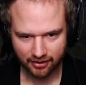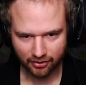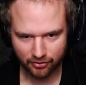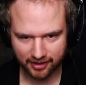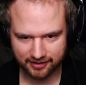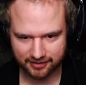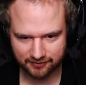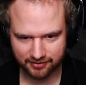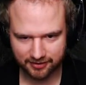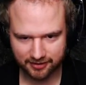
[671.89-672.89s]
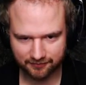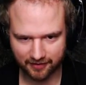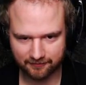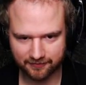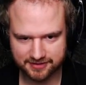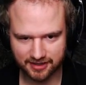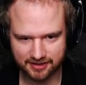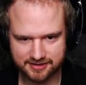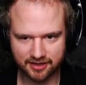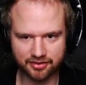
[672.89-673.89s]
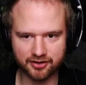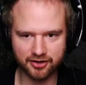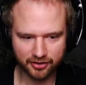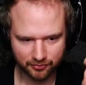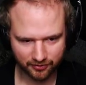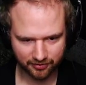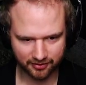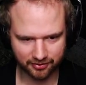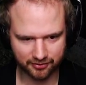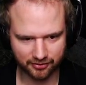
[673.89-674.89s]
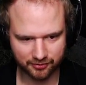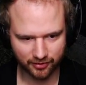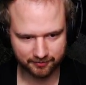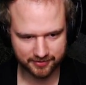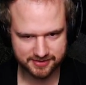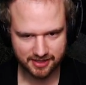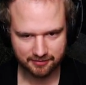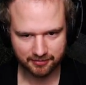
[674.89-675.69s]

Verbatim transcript: Oh, and even the Femme Fatales are throwing with their throwing weapons.